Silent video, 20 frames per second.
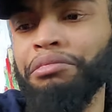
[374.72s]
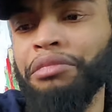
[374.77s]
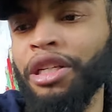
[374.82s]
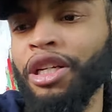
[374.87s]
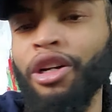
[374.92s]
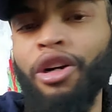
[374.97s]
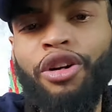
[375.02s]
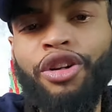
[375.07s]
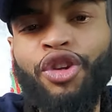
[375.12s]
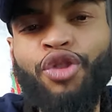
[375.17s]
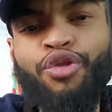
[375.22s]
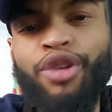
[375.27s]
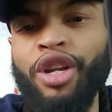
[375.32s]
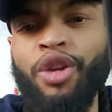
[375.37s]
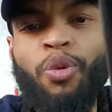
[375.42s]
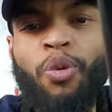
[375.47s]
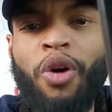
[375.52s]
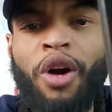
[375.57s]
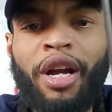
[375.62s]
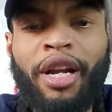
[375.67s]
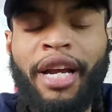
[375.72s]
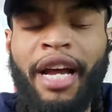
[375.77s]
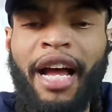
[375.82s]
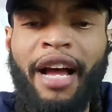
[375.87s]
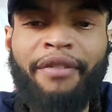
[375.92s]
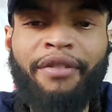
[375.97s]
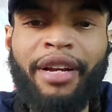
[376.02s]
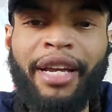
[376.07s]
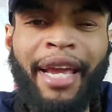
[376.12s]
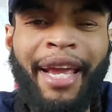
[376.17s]
you know, you really want to
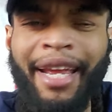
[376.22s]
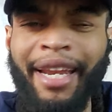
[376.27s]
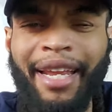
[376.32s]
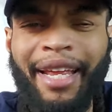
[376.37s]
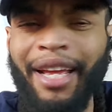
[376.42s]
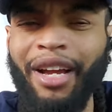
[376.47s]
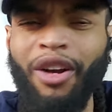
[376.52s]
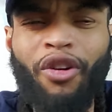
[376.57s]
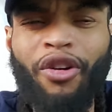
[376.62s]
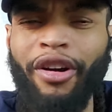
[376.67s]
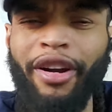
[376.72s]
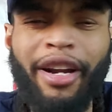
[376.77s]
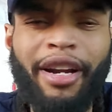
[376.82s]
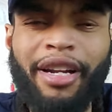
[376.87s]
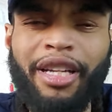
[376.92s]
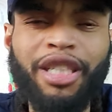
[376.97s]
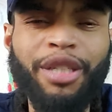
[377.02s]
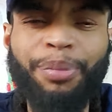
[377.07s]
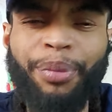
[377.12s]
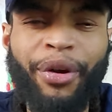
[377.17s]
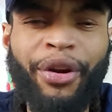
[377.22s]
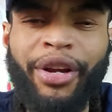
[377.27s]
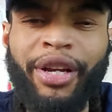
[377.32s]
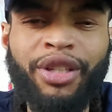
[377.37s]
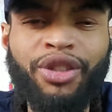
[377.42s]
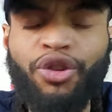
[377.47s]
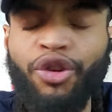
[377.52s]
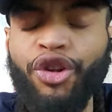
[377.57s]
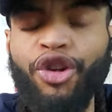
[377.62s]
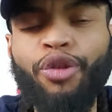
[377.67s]
have a hit or an
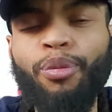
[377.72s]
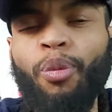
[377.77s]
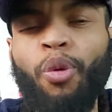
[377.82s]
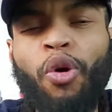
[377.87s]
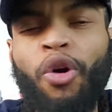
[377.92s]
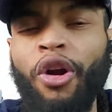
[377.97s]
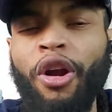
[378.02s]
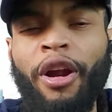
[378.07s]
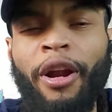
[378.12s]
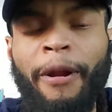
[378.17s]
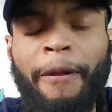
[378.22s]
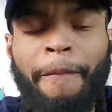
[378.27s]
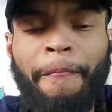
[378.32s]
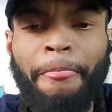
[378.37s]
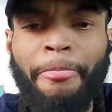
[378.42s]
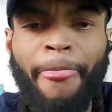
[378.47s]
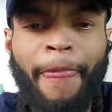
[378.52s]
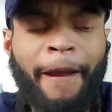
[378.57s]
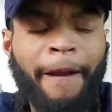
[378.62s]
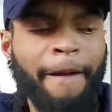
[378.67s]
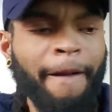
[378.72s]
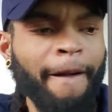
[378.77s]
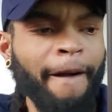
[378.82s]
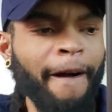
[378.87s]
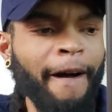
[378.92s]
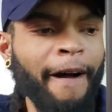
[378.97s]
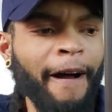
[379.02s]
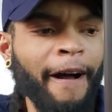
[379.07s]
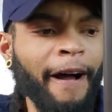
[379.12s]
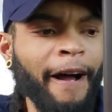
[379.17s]
experience, or you're more,
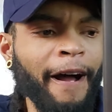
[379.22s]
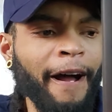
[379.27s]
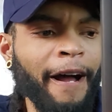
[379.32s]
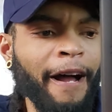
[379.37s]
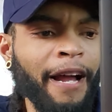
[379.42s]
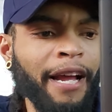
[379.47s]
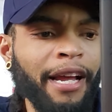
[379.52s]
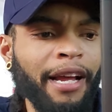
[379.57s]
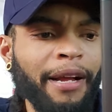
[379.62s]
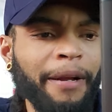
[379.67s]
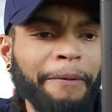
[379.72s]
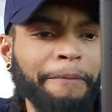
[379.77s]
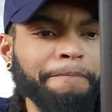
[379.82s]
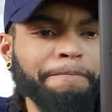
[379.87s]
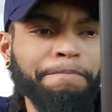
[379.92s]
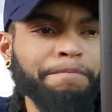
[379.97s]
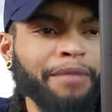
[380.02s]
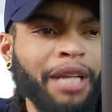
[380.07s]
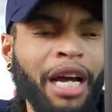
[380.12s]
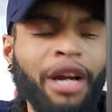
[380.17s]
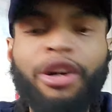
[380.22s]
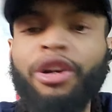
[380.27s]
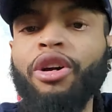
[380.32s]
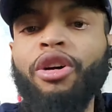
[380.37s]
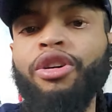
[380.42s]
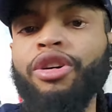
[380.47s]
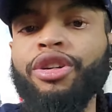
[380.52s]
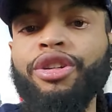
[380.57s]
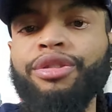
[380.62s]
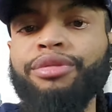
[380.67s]
I don't
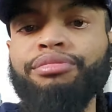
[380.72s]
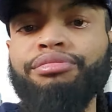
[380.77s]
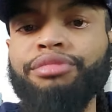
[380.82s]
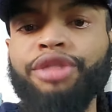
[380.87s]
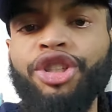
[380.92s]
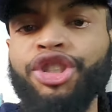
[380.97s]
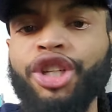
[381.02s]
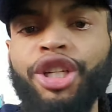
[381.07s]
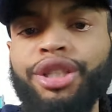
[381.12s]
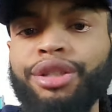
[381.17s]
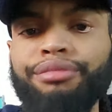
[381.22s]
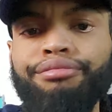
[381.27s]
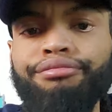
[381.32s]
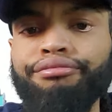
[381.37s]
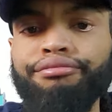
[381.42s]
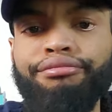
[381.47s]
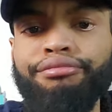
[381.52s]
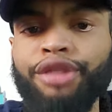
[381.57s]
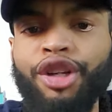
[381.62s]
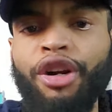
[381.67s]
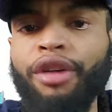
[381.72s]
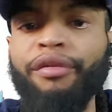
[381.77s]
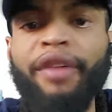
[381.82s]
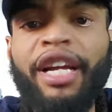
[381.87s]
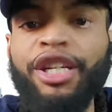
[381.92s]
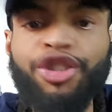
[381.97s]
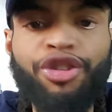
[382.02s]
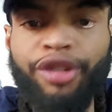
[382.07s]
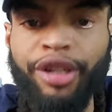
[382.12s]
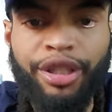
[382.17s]
know, you're a
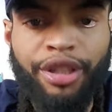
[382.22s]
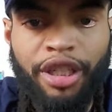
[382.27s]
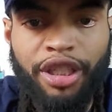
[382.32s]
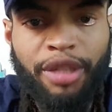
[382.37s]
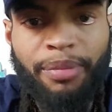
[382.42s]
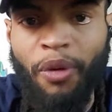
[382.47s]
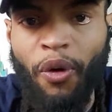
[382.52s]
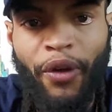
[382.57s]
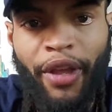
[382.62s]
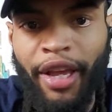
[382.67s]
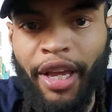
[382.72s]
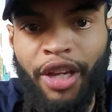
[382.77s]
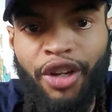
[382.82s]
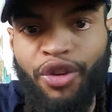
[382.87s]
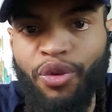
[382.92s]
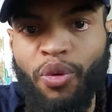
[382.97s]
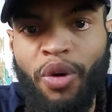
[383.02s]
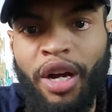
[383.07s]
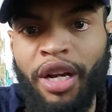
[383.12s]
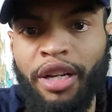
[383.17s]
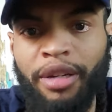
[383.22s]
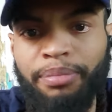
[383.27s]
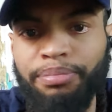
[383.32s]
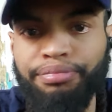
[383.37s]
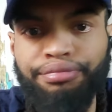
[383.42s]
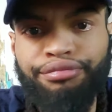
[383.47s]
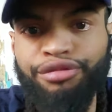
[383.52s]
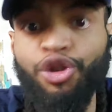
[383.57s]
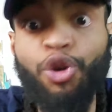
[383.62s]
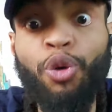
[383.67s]
veteran that's smoking and you want to
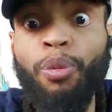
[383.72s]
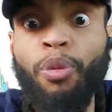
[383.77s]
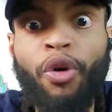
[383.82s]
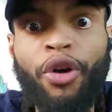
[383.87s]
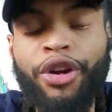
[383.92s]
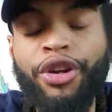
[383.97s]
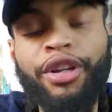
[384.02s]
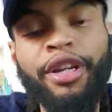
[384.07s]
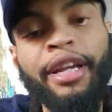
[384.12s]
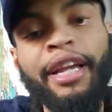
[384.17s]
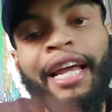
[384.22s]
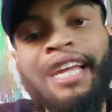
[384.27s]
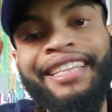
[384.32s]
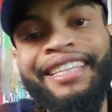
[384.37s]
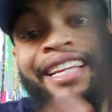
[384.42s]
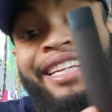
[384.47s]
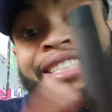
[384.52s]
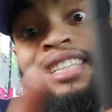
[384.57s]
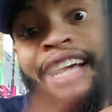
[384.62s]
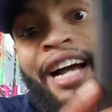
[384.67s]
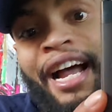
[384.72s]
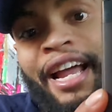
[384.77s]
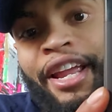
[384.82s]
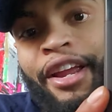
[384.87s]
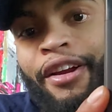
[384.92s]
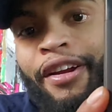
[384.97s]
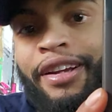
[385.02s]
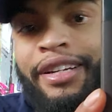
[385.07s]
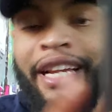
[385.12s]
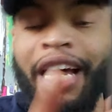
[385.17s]
do more, you can get this guy
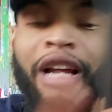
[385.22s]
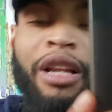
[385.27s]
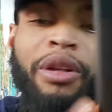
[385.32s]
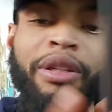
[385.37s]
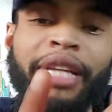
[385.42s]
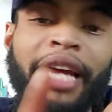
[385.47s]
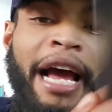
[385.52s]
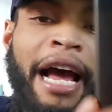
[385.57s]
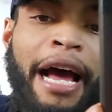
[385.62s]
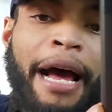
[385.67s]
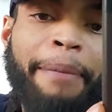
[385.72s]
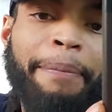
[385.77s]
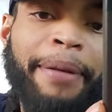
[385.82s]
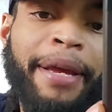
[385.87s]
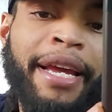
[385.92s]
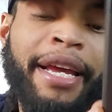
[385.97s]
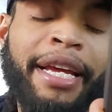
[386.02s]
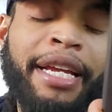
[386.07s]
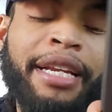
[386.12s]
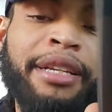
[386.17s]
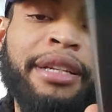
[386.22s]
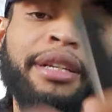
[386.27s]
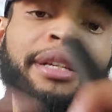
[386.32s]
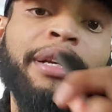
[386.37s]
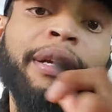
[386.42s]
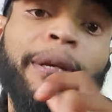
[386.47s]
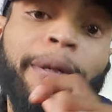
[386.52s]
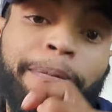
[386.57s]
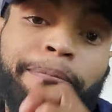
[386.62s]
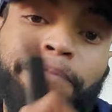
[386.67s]
here and download the app and
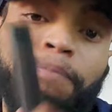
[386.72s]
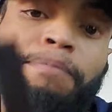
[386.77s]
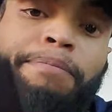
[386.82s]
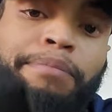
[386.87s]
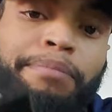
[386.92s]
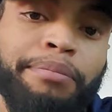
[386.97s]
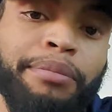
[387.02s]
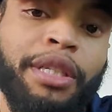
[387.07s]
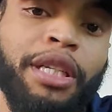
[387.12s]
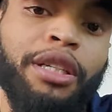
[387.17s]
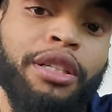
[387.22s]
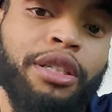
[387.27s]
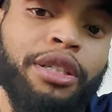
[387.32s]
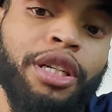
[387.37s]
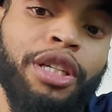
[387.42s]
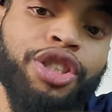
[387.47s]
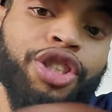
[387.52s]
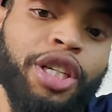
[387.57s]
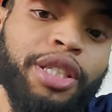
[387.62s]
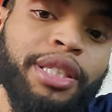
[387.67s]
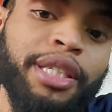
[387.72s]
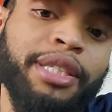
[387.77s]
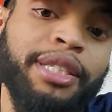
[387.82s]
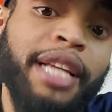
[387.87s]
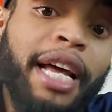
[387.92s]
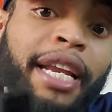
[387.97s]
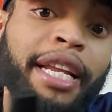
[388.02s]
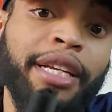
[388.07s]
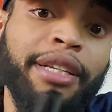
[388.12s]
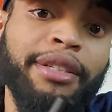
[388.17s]
adjust the
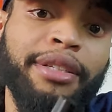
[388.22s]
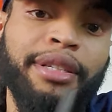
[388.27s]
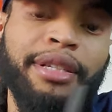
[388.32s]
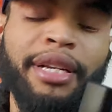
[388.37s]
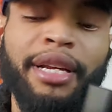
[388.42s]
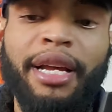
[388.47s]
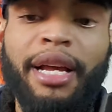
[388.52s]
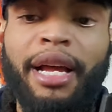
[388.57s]
settings.